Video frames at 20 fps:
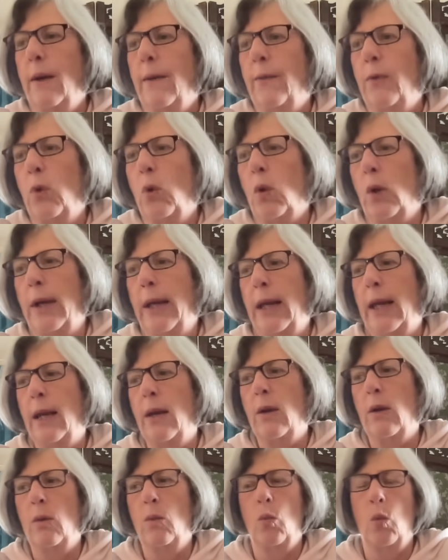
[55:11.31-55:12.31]
for
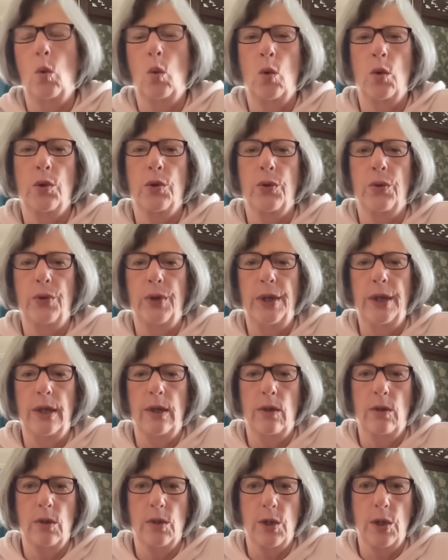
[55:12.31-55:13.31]
air and water in
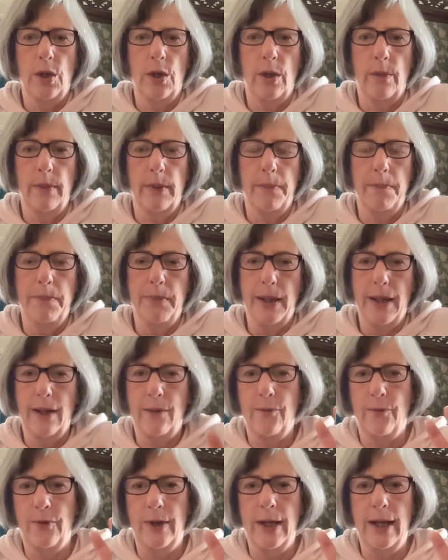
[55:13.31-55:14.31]
October. Bye
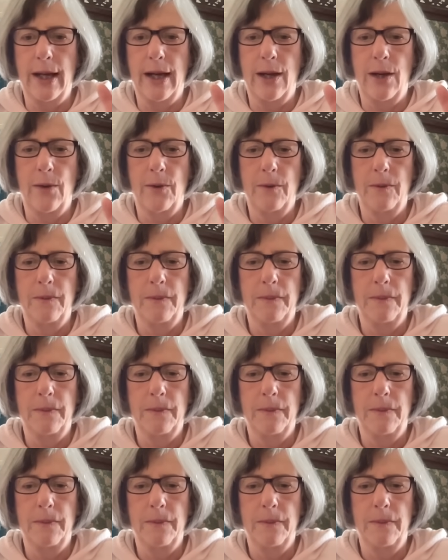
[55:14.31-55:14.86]
for now.